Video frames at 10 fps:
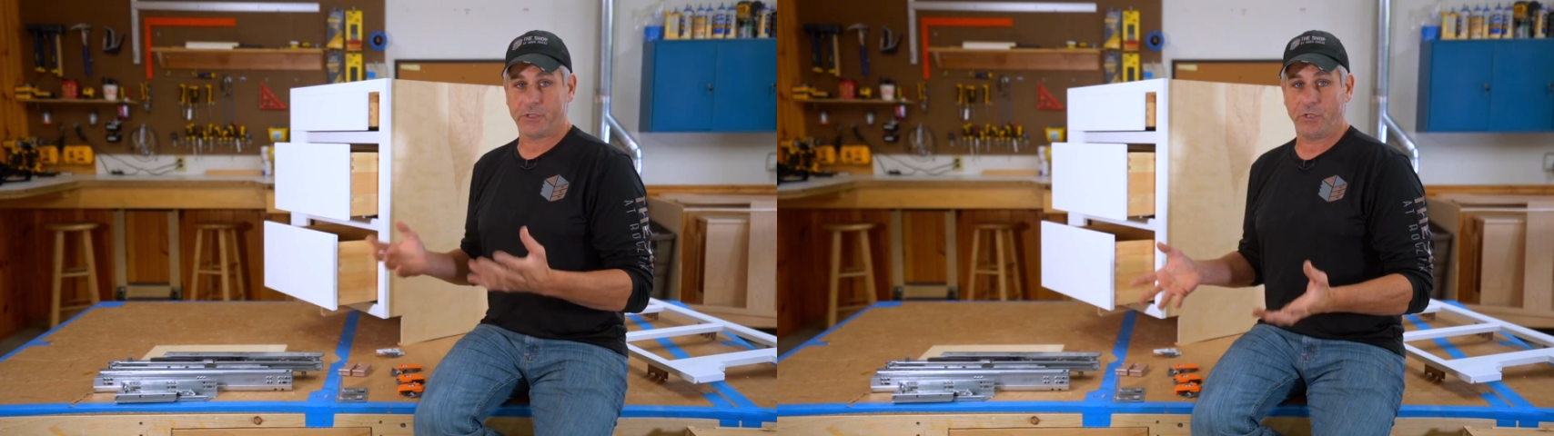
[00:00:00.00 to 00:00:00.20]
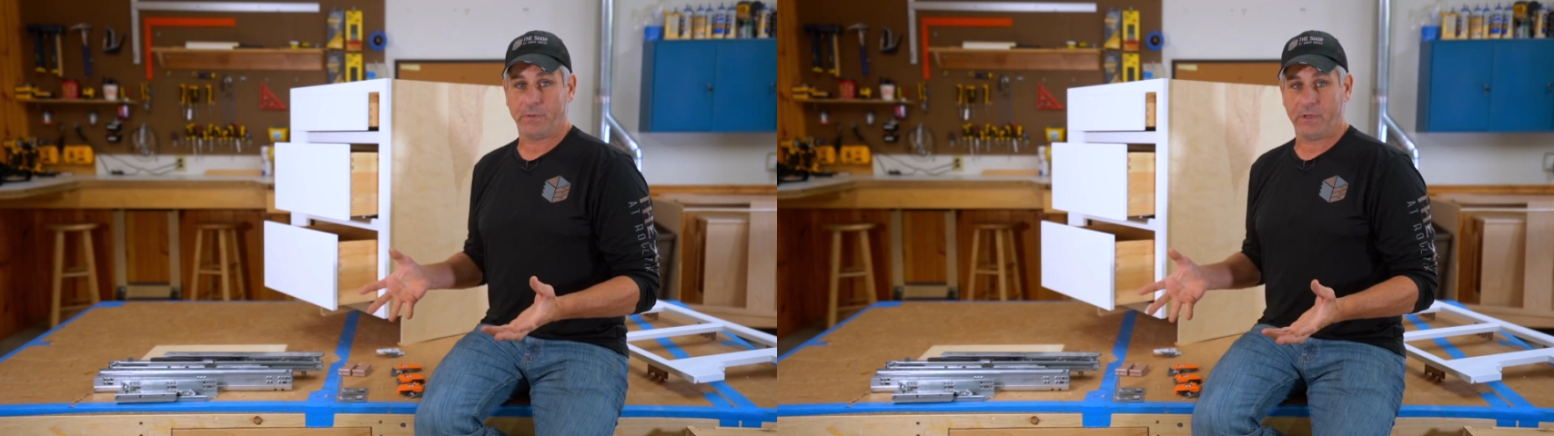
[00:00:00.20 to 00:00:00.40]

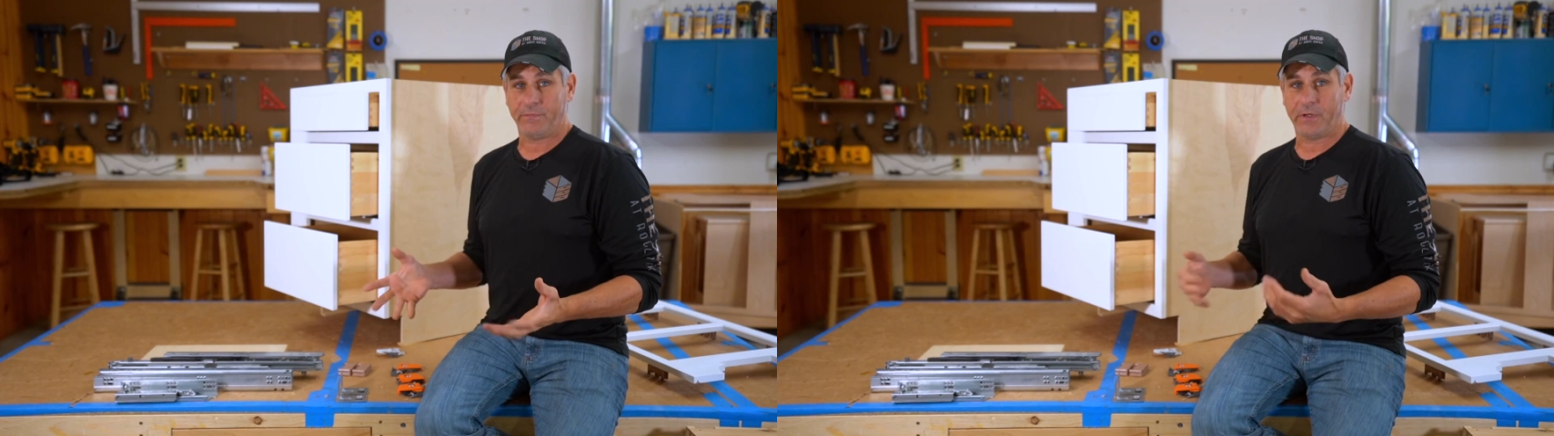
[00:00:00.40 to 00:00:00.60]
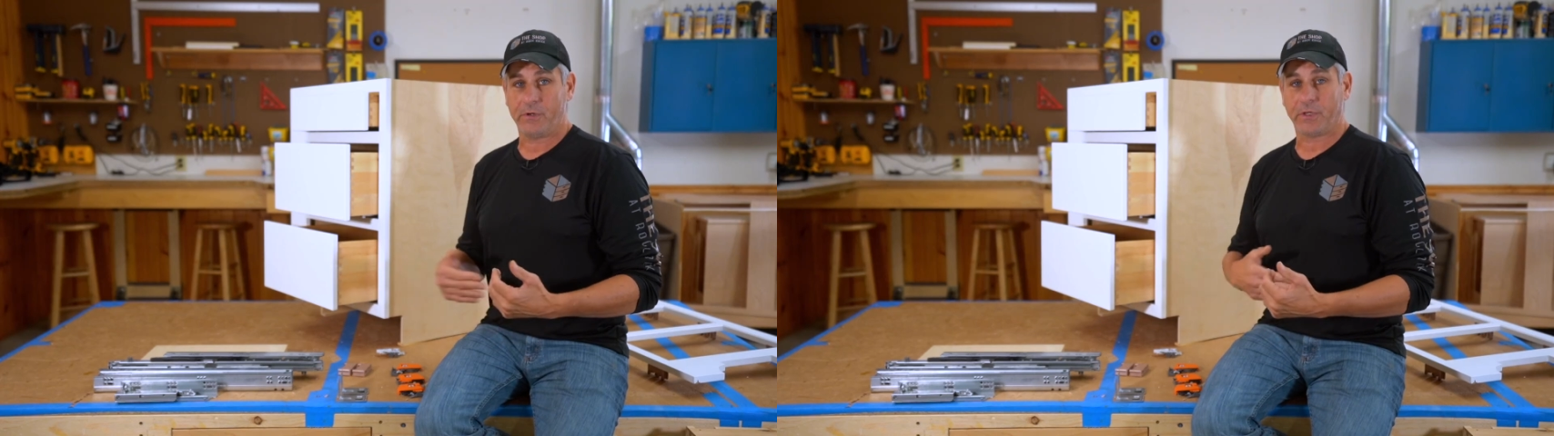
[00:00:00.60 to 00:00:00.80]

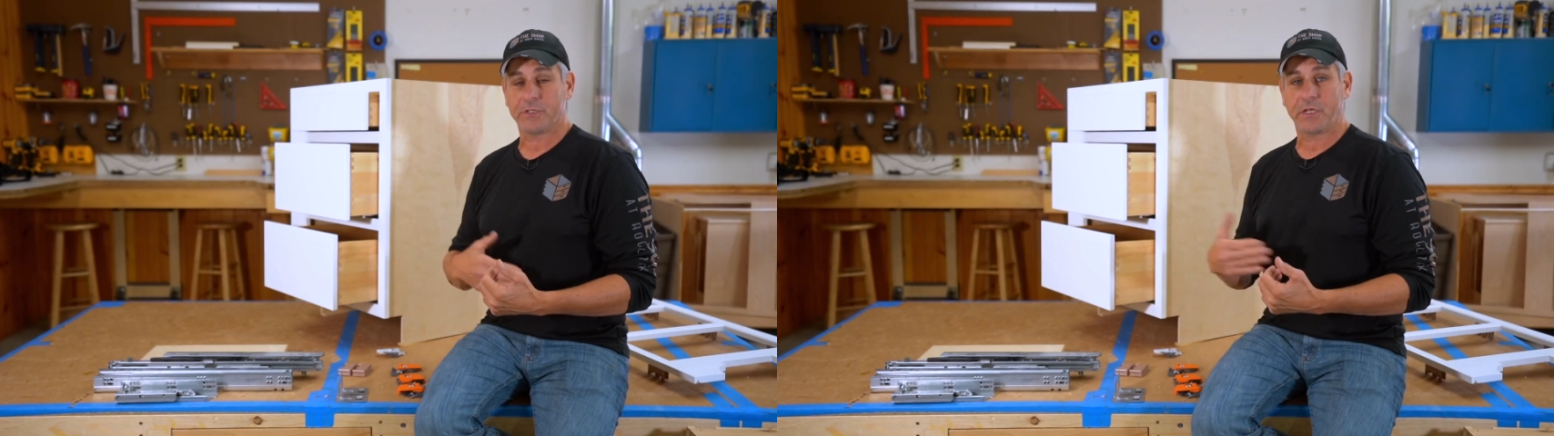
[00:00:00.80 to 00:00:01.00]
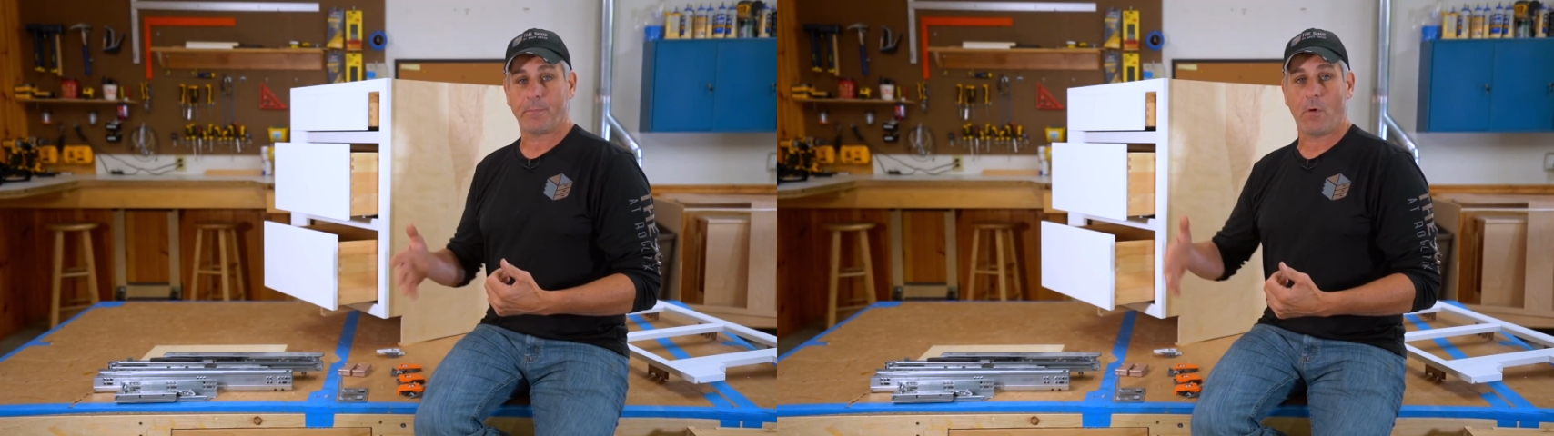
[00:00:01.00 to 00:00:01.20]
intuitive and you can
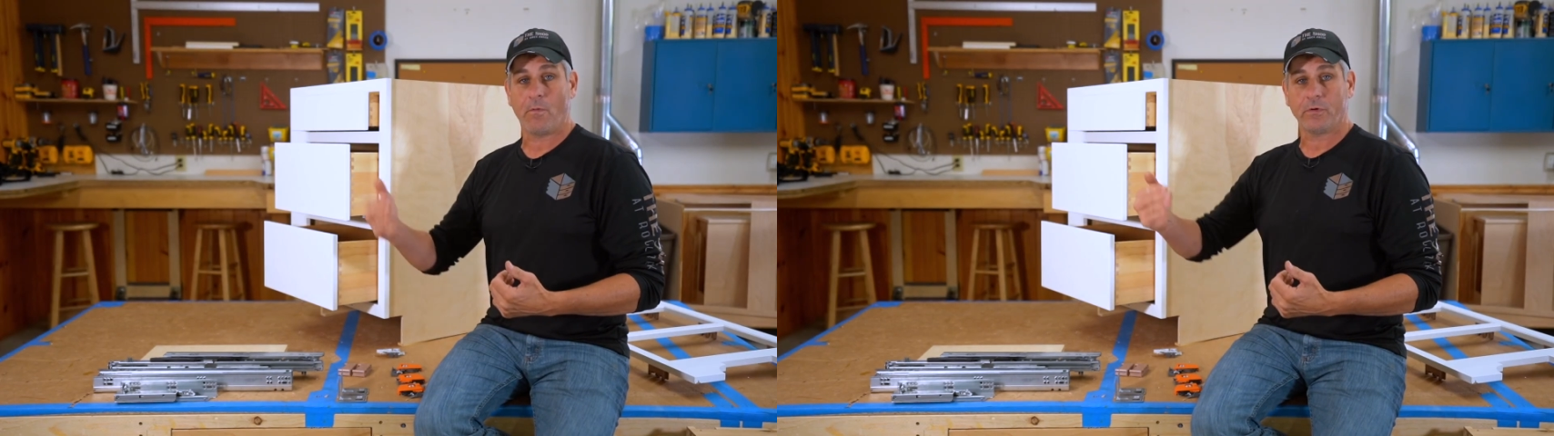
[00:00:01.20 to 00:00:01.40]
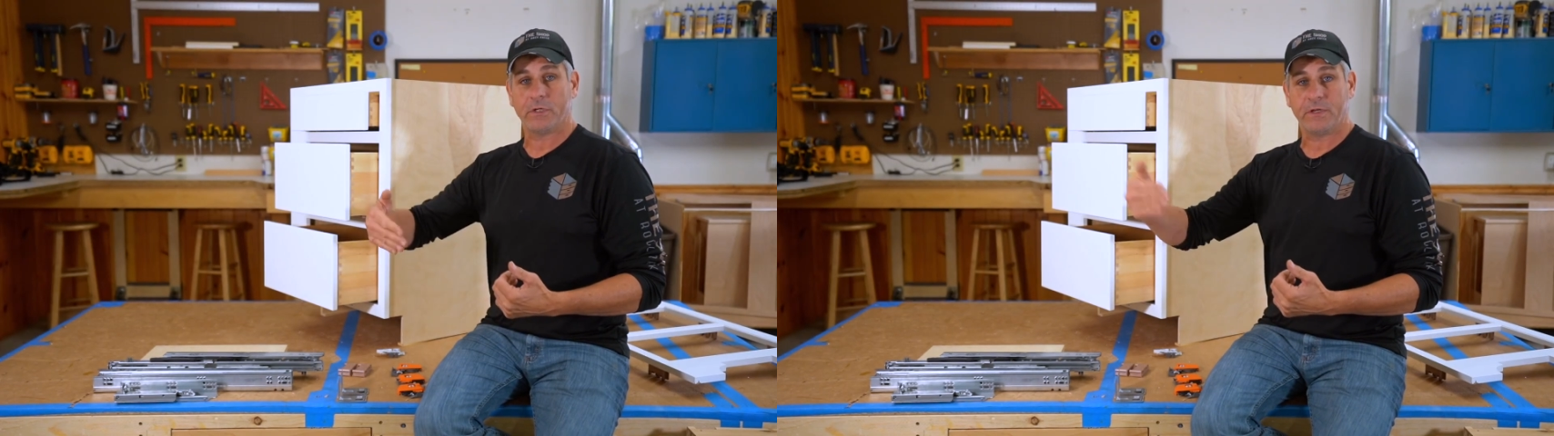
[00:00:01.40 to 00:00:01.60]
skip over to